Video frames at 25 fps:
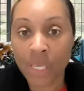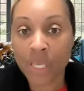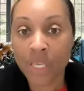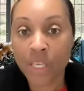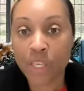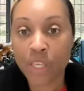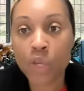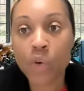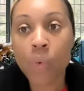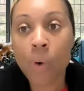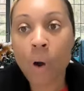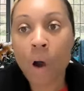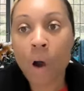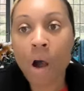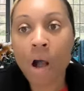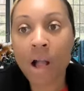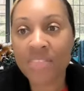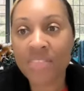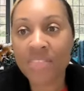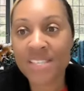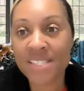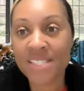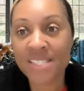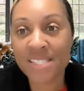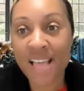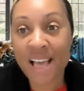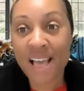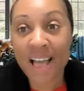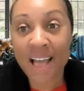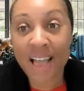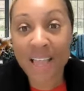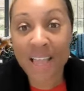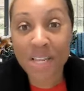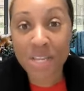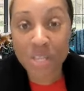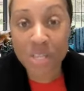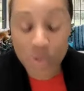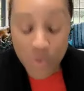You are the
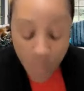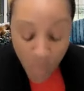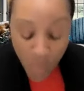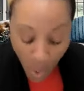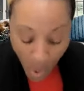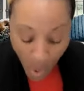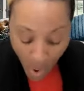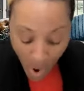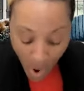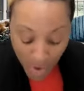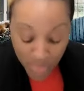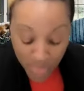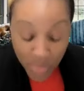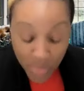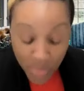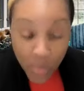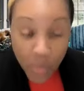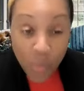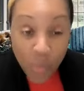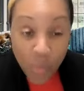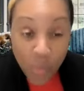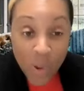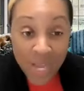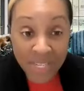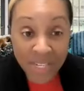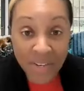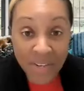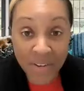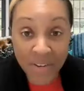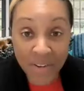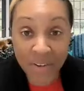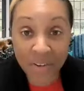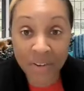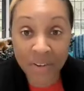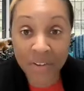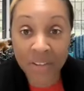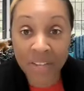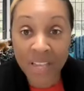sign, you are the
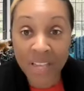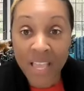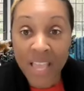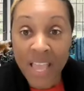wonder,